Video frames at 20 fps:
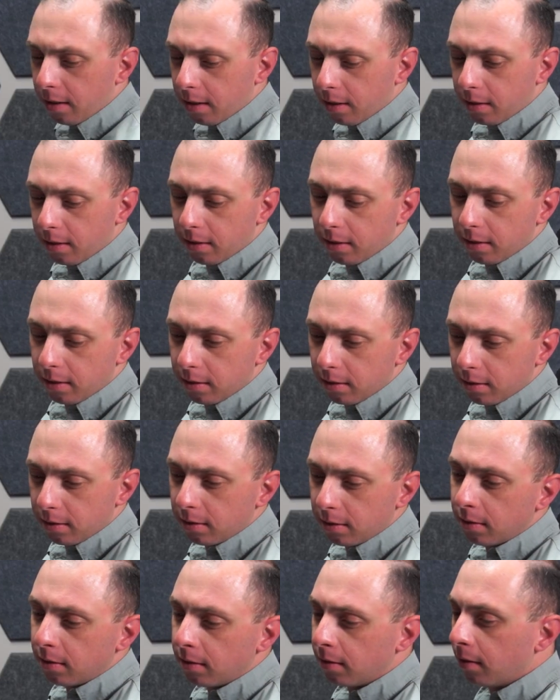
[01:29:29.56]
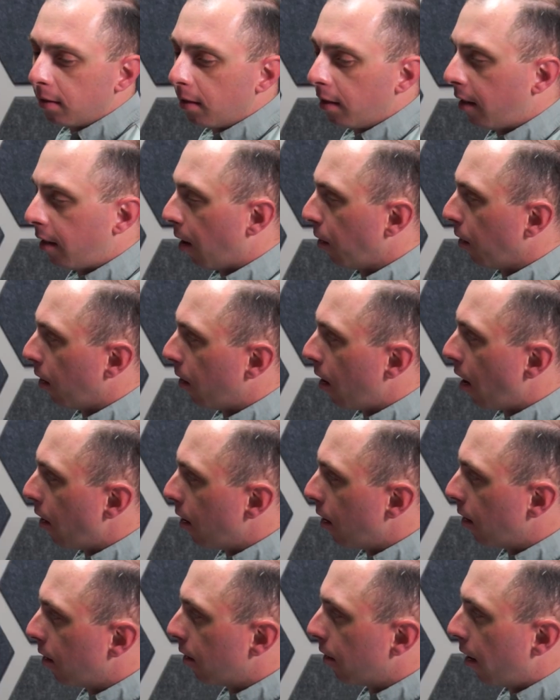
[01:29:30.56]
to download on
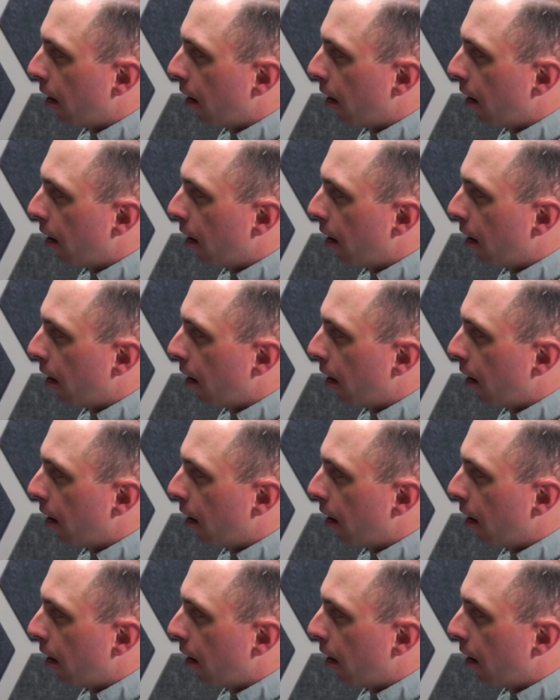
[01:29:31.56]
this,